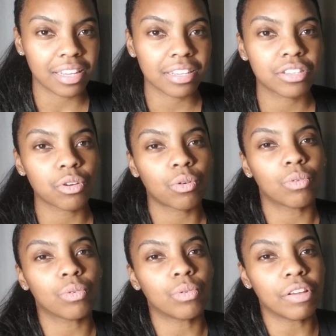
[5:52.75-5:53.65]
So
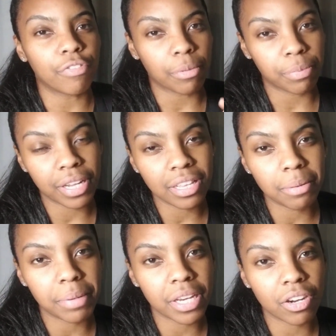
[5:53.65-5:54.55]
if we're putting the
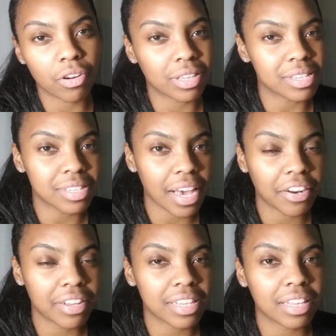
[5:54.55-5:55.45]
beer or the cider
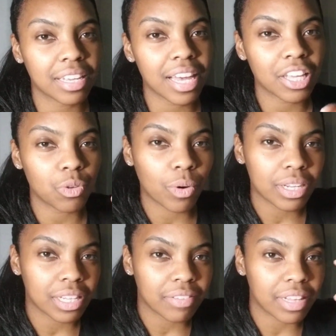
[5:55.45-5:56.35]
inside the keg, you want
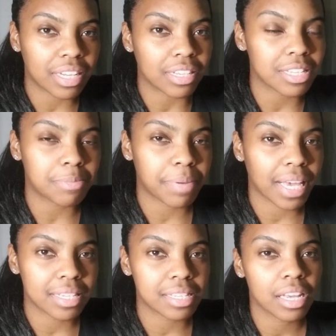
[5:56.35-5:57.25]
to leave a little
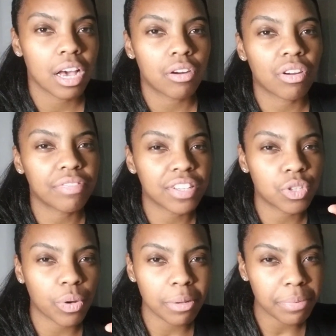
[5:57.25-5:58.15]
space, roughly
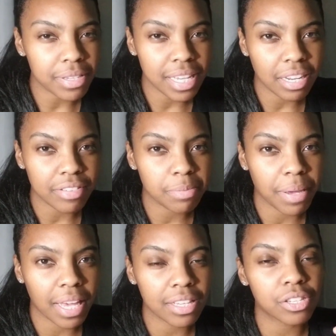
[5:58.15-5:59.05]
20% of
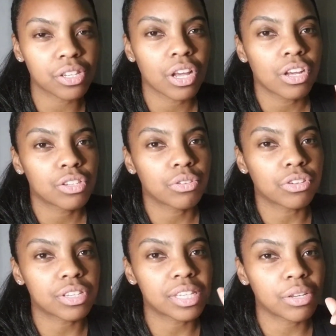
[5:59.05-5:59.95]
space, so
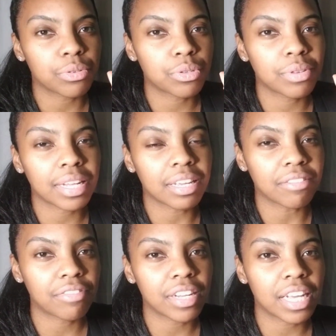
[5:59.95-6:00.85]
there's CO2 that can
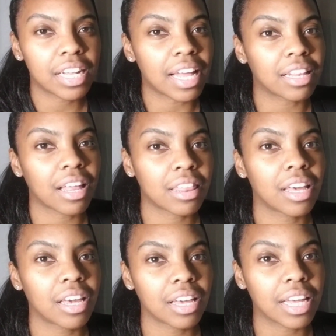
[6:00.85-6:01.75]
fit in and
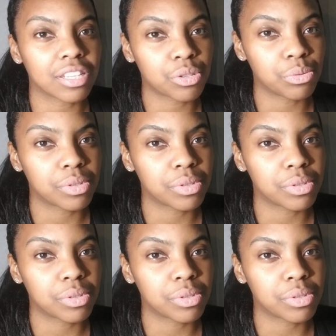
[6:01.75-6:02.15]
nothing gets too